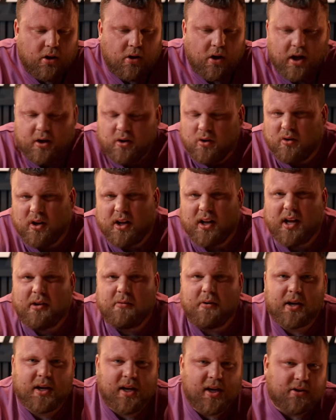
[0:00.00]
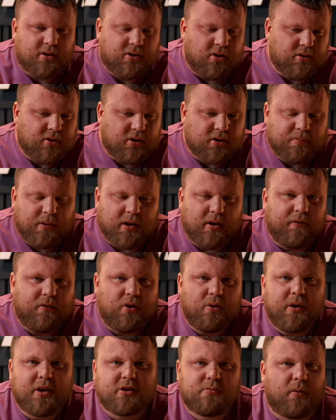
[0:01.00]
you know, I don't really like making excuses, but the
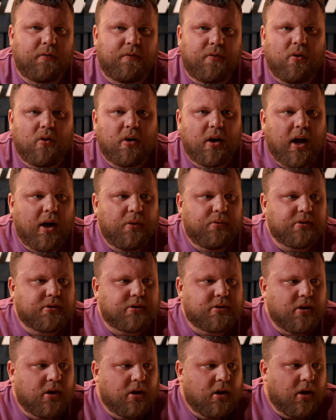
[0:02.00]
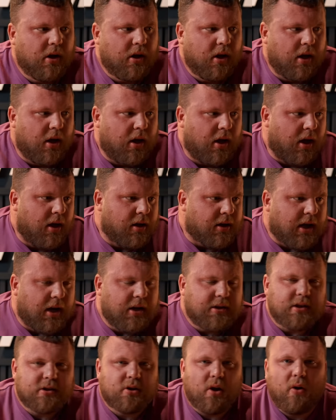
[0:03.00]
few weeks before, I was kind
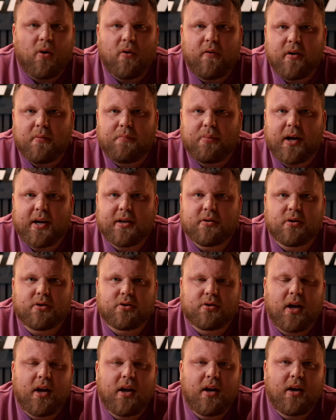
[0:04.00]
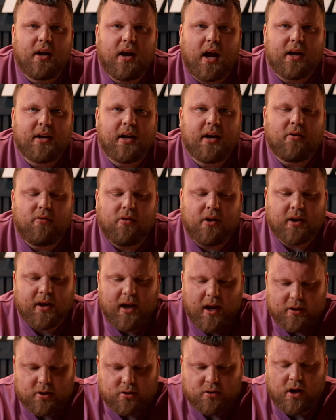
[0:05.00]
of just all over the place with training. I didn't really
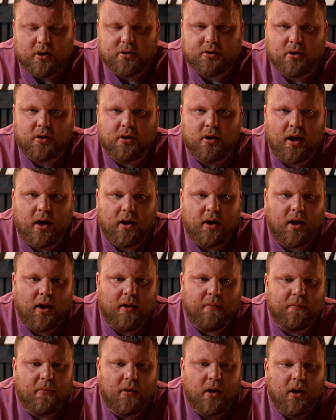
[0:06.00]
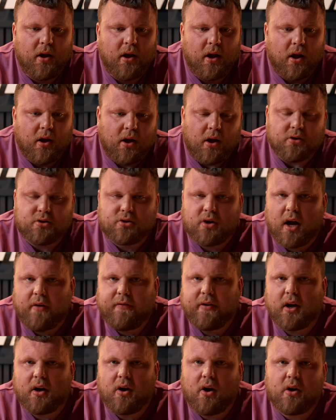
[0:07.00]
get a structure, and I was
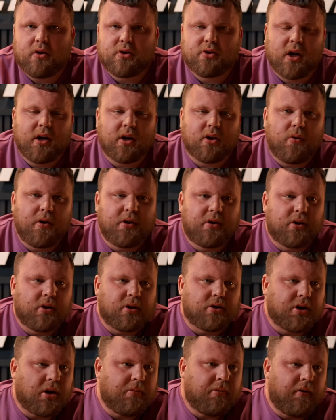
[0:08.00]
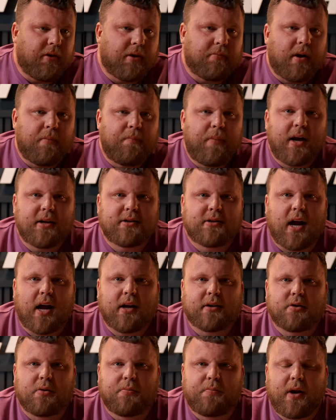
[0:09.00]
traveling a lot. I was trying to go into the gym. I think my best
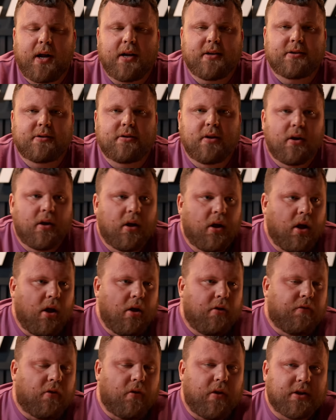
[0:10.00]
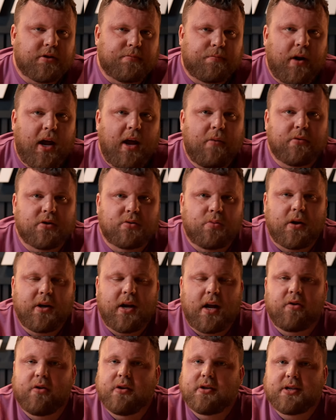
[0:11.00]
axle press for this prep was
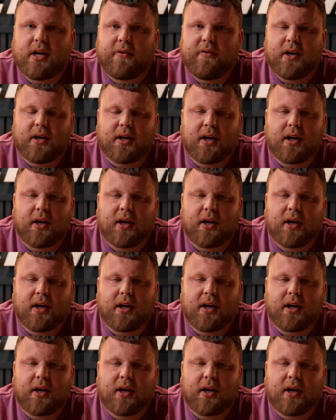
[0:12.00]
170